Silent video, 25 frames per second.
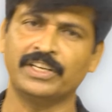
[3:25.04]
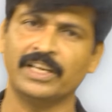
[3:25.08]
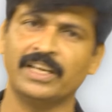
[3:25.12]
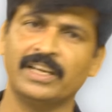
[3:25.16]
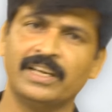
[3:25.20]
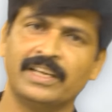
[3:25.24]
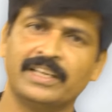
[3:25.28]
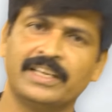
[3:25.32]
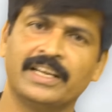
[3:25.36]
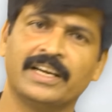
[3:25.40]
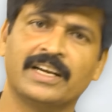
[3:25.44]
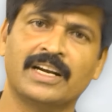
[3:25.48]

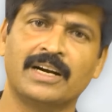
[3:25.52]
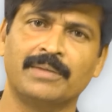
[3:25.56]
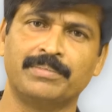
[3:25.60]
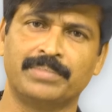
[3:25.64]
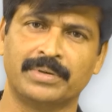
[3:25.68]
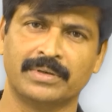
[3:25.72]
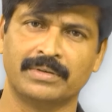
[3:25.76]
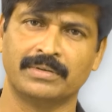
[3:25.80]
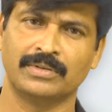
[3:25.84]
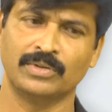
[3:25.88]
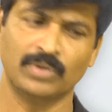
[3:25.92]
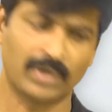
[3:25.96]
tea in a
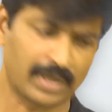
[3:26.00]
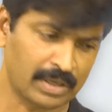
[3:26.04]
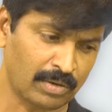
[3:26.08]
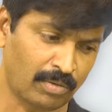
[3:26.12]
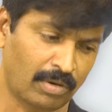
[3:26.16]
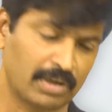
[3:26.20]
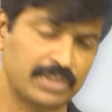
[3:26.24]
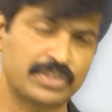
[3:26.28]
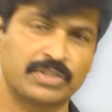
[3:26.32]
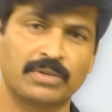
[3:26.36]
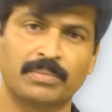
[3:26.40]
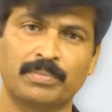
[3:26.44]
cup, you are
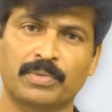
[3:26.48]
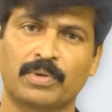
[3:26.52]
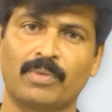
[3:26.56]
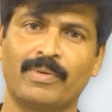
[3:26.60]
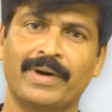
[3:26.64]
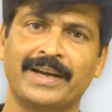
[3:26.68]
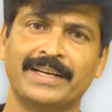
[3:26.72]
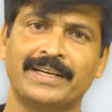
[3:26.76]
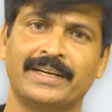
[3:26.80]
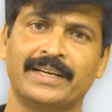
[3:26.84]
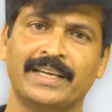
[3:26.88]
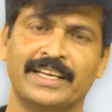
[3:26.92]
also
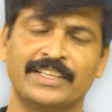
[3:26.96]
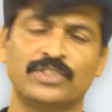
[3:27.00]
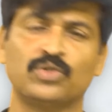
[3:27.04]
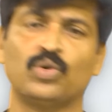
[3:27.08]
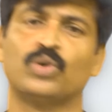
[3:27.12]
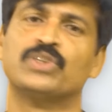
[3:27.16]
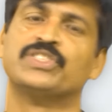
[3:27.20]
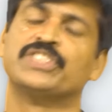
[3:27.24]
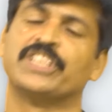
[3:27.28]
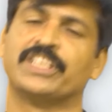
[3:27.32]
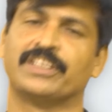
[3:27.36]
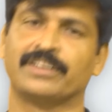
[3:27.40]
provided a
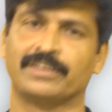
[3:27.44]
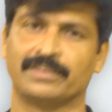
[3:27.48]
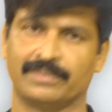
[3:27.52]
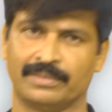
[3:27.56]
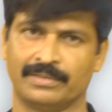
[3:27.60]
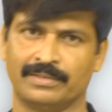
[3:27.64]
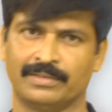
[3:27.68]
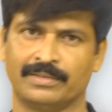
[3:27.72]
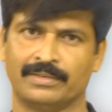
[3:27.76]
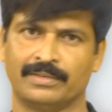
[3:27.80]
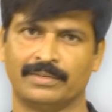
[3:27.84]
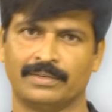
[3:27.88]
saucer.
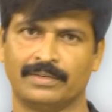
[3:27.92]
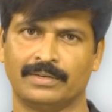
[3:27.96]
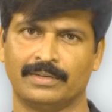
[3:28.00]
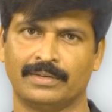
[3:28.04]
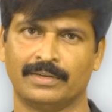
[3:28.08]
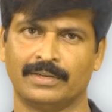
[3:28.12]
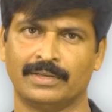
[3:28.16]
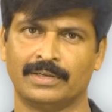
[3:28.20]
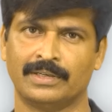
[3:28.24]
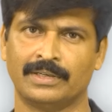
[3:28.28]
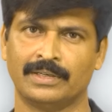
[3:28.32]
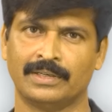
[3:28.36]

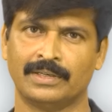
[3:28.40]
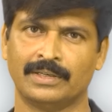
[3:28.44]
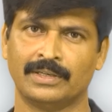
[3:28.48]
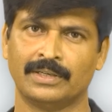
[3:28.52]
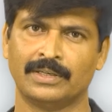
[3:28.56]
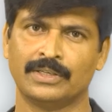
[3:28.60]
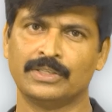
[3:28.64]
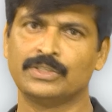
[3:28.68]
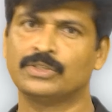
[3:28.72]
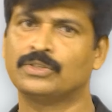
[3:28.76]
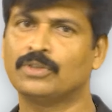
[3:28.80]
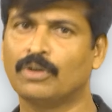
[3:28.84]

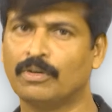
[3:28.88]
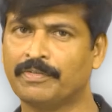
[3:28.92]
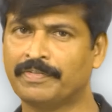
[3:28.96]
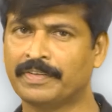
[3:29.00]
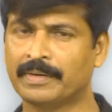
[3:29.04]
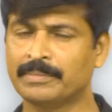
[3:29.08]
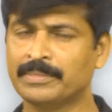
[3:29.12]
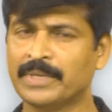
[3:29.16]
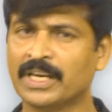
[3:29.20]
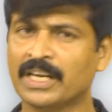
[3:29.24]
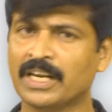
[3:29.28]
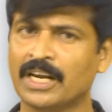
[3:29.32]
So,
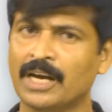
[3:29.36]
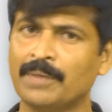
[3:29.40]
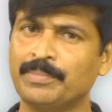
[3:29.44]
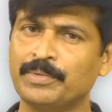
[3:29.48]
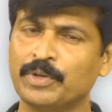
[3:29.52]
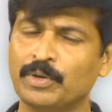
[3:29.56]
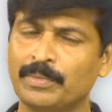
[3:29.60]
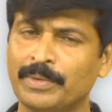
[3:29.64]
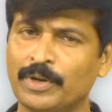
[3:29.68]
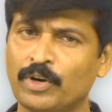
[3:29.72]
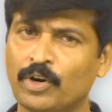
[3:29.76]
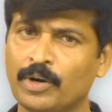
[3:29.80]
from the cup
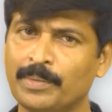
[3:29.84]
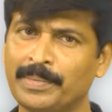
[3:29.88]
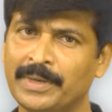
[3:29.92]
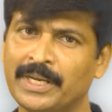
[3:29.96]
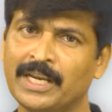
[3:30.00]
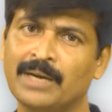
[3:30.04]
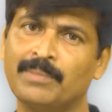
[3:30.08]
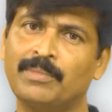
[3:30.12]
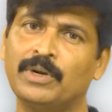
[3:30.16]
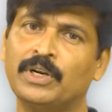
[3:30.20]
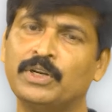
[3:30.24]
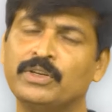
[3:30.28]
you may not be
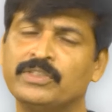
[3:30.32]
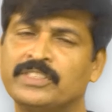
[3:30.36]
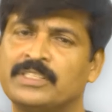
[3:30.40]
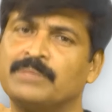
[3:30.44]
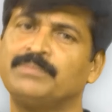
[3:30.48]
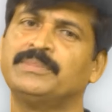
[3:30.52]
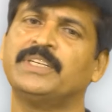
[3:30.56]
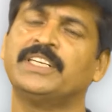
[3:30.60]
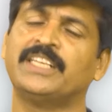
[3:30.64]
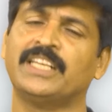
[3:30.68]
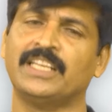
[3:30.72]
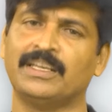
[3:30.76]
able to
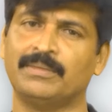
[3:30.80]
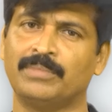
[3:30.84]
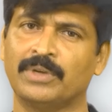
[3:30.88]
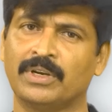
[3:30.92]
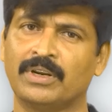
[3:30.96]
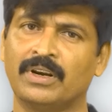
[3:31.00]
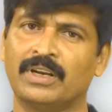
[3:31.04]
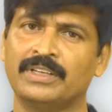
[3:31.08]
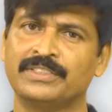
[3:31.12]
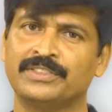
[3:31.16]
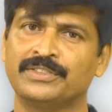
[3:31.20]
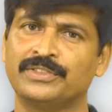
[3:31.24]
sip the tea
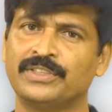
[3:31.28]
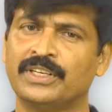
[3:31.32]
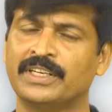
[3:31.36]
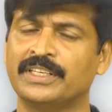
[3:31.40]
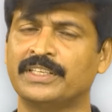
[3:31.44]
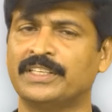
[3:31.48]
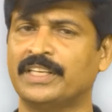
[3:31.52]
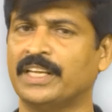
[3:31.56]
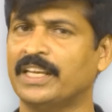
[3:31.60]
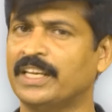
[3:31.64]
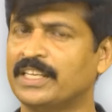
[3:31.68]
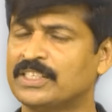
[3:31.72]
because the
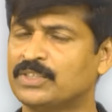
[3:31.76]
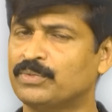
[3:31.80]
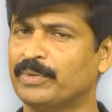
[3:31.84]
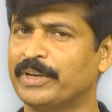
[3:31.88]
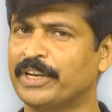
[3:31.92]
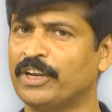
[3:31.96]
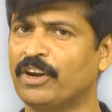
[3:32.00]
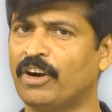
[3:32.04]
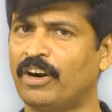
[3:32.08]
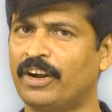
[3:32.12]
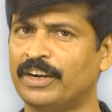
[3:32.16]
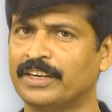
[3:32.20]
tea is
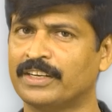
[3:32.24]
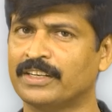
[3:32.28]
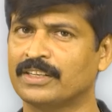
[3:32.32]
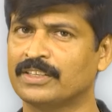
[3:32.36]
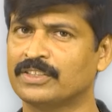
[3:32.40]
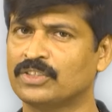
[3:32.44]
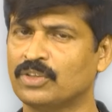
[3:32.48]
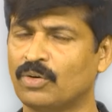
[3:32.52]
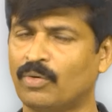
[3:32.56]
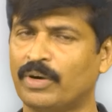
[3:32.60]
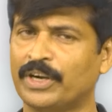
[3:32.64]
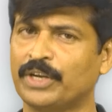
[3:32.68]
very hot.
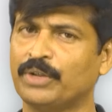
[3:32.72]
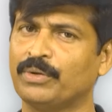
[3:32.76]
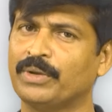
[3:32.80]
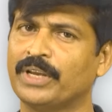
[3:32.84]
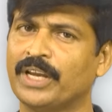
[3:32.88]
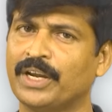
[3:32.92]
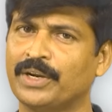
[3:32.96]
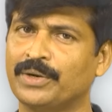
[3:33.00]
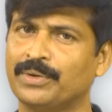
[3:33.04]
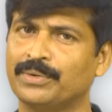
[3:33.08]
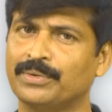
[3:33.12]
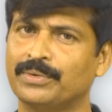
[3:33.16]
So, what you
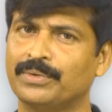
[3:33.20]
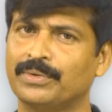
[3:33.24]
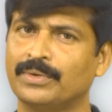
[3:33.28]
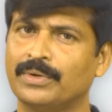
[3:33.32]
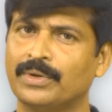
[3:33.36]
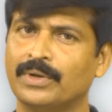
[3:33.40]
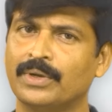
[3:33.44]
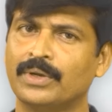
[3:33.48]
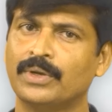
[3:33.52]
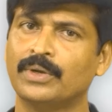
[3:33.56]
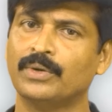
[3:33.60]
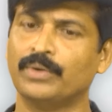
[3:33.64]
can do?
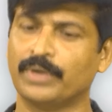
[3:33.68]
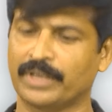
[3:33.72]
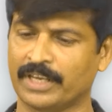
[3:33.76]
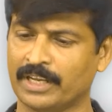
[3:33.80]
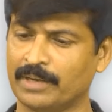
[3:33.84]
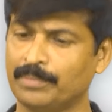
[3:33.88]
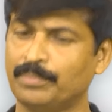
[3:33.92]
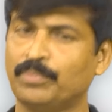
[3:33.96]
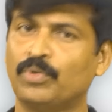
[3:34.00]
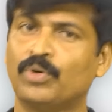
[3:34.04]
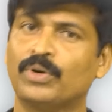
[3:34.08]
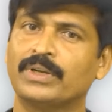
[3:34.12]
You
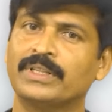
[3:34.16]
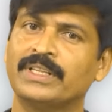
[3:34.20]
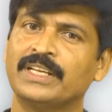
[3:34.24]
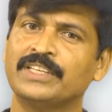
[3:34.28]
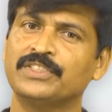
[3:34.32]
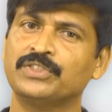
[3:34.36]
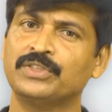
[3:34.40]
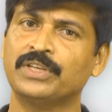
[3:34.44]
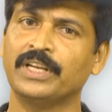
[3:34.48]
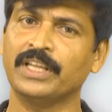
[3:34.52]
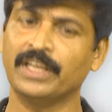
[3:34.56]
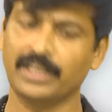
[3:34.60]
can pour
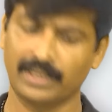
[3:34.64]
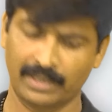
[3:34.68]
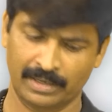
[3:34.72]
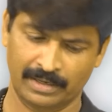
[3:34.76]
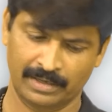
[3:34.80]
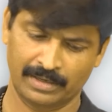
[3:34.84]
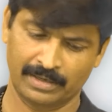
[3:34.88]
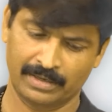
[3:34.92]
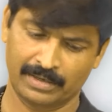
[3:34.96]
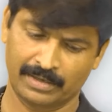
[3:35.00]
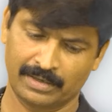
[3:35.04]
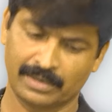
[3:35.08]
this tea
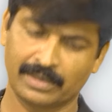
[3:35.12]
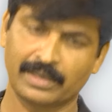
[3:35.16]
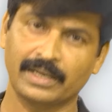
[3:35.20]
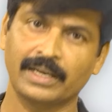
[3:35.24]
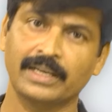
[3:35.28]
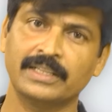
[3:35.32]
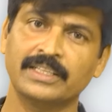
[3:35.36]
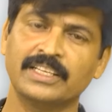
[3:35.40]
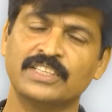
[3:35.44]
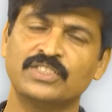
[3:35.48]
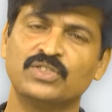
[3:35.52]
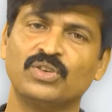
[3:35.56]

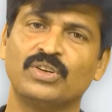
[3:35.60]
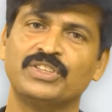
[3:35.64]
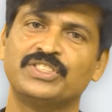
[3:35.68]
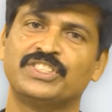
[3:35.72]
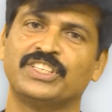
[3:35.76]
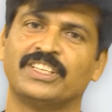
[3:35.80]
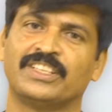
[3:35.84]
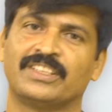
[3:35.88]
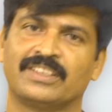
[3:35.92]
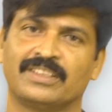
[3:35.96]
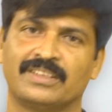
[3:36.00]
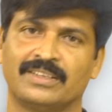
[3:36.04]
in the
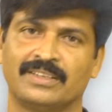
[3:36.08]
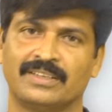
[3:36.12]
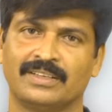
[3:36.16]
saucer,